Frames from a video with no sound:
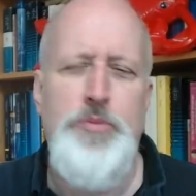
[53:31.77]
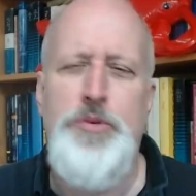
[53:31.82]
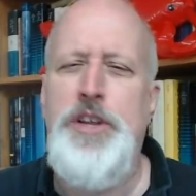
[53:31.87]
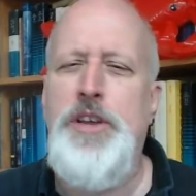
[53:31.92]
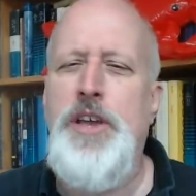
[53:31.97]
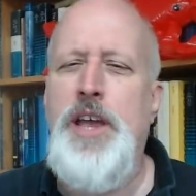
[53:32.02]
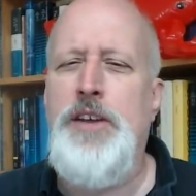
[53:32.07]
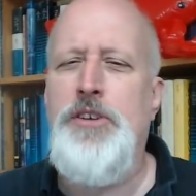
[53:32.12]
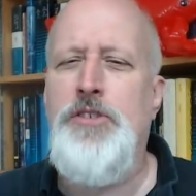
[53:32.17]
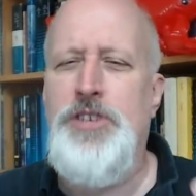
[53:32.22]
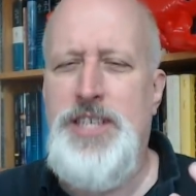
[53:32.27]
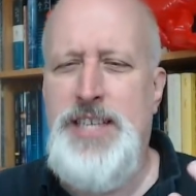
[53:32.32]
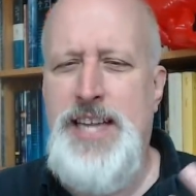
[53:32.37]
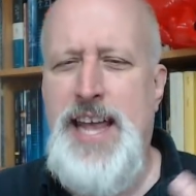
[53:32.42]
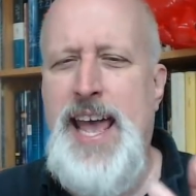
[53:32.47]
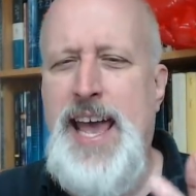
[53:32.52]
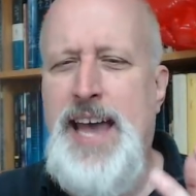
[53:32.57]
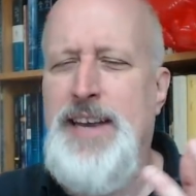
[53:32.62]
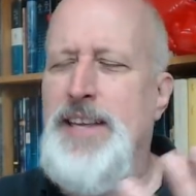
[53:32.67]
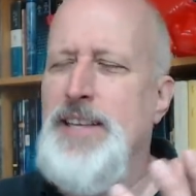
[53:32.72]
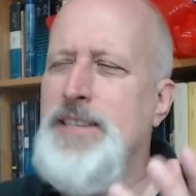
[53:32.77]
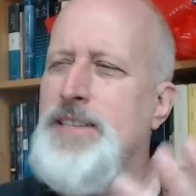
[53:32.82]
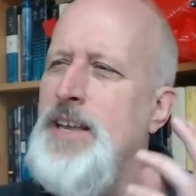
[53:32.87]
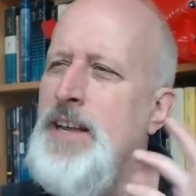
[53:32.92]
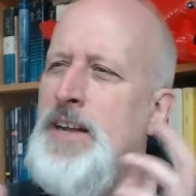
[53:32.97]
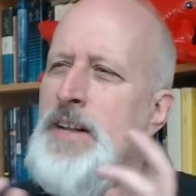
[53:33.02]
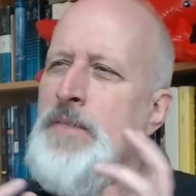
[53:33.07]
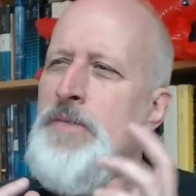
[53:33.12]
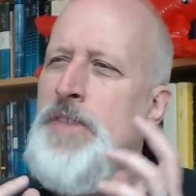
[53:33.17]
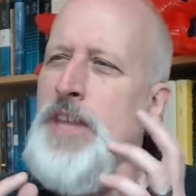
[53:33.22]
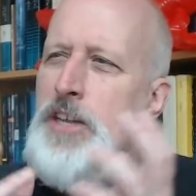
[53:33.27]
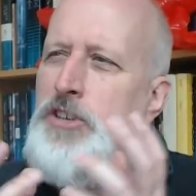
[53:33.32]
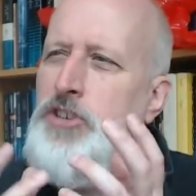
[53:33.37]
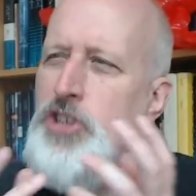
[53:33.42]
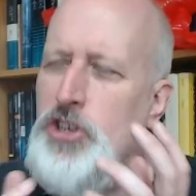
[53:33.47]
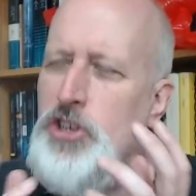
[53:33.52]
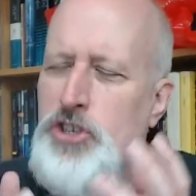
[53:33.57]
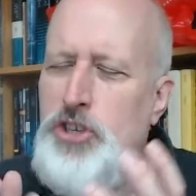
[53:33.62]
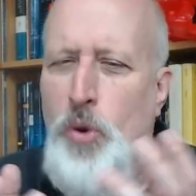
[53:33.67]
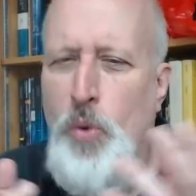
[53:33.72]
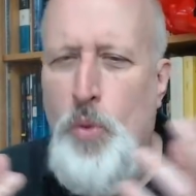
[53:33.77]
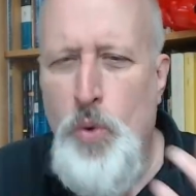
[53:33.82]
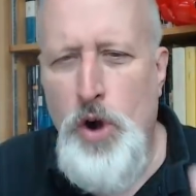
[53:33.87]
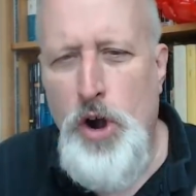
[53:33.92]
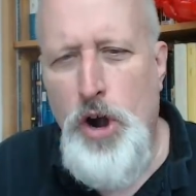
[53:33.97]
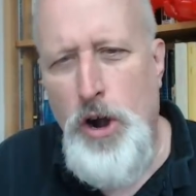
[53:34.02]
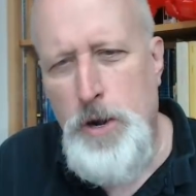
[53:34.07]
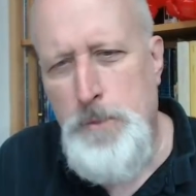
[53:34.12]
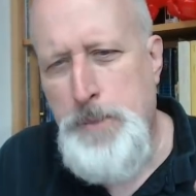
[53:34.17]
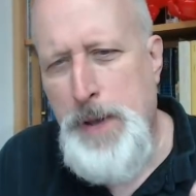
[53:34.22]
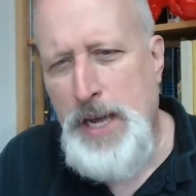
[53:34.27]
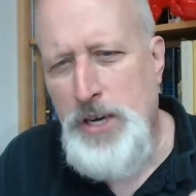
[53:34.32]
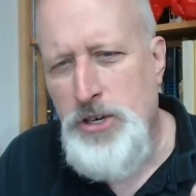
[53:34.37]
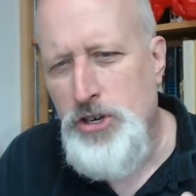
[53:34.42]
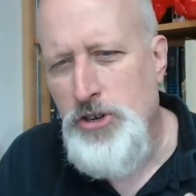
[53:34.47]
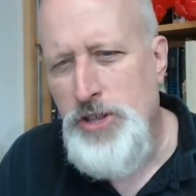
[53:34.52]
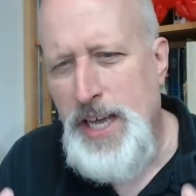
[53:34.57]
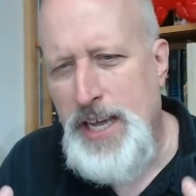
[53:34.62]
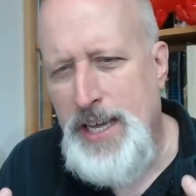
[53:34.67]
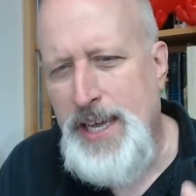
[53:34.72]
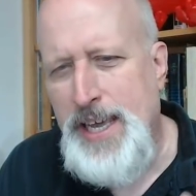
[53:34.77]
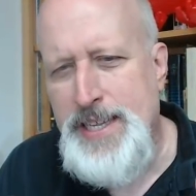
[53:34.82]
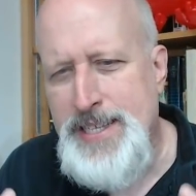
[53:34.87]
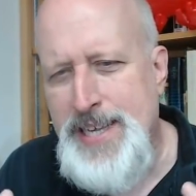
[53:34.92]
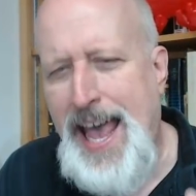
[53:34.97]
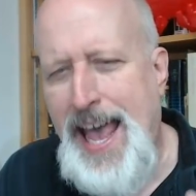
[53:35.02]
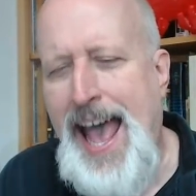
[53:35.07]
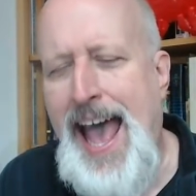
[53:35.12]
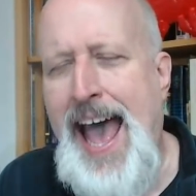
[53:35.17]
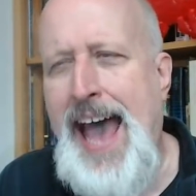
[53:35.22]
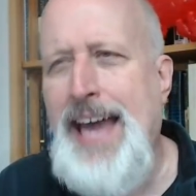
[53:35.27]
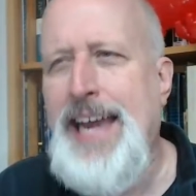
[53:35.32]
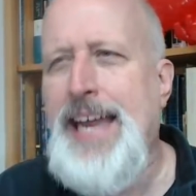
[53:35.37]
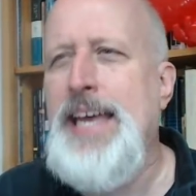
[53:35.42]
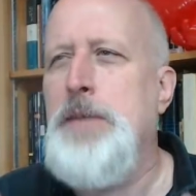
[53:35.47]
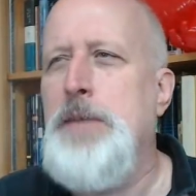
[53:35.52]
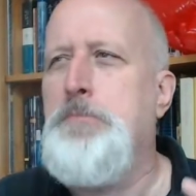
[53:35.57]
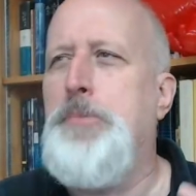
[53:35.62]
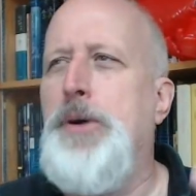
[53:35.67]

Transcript: when we understand it's just a word picture that gets at it,